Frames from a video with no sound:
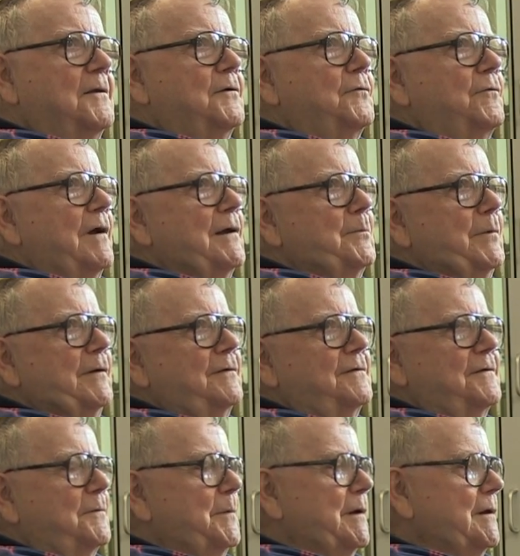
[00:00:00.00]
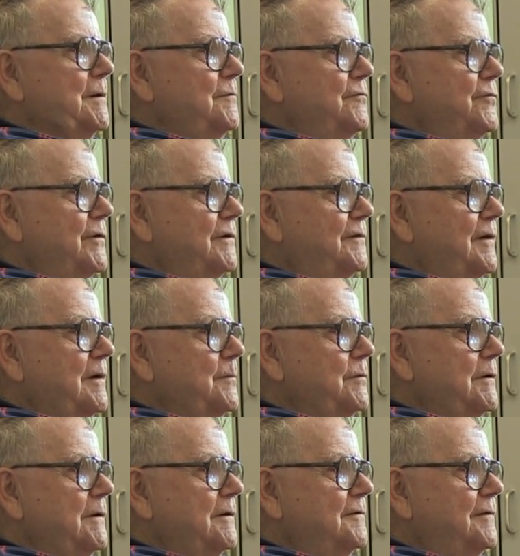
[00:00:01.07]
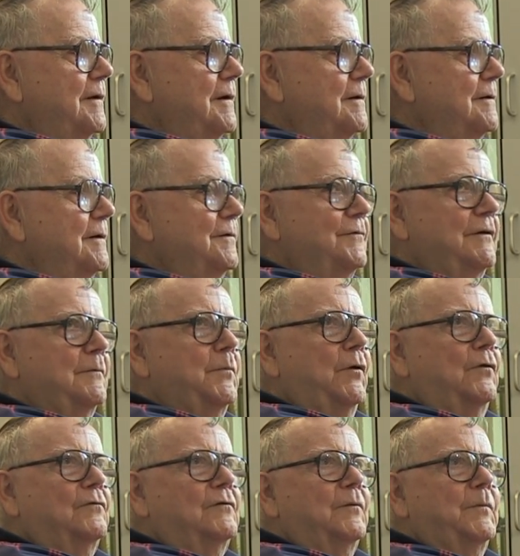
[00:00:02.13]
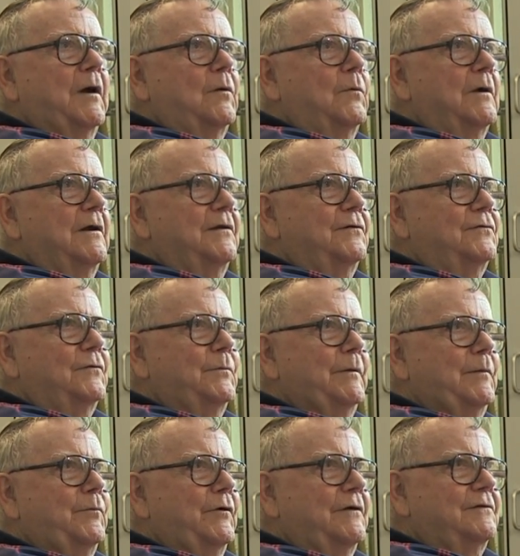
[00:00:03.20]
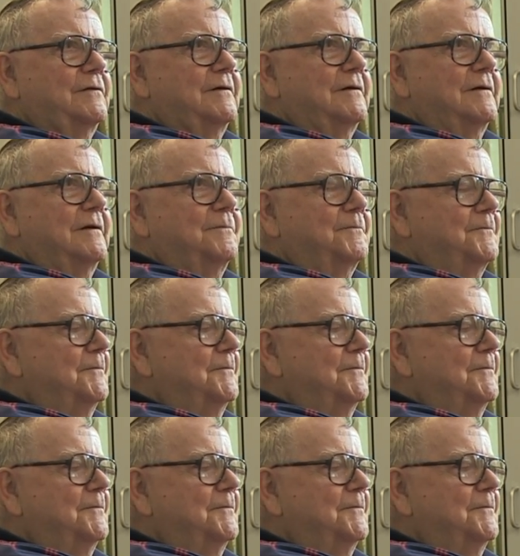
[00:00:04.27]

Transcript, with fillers: to write pieces about him, for example, in the Saturday Evening Post about why he should be president.